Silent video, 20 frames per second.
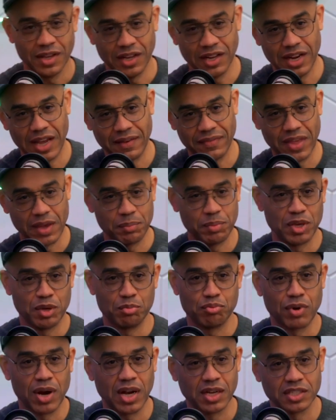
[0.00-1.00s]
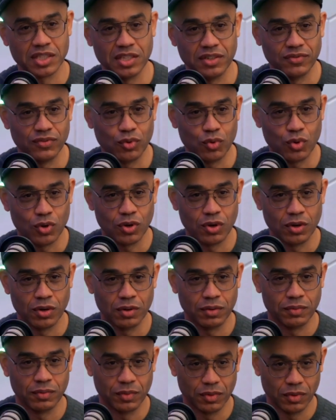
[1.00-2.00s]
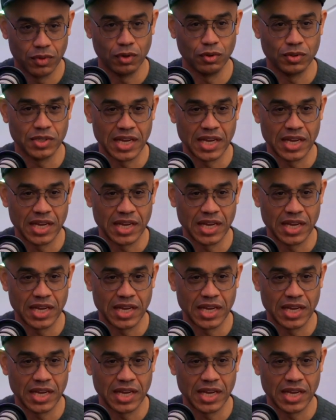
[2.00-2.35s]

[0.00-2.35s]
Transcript: and have that be a proxy for those